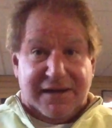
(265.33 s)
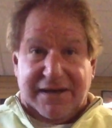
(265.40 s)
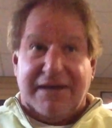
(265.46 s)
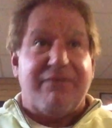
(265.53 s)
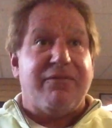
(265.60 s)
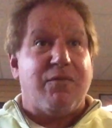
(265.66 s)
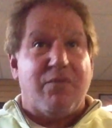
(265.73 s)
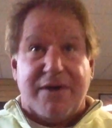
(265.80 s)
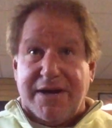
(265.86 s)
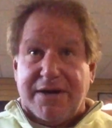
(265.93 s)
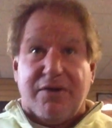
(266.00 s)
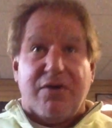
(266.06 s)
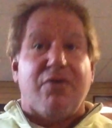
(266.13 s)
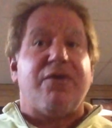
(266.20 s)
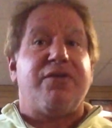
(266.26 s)
even when I
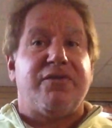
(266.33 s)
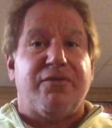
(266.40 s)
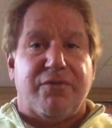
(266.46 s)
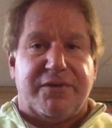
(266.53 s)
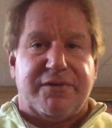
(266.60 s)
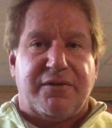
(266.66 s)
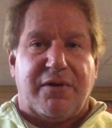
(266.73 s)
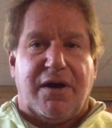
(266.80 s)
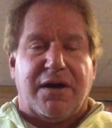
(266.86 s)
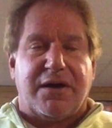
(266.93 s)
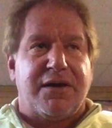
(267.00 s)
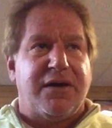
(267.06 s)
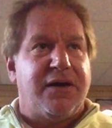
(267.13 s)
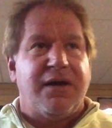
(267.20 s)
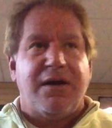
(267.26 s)
go to do a
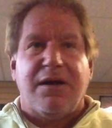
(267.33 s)
talk,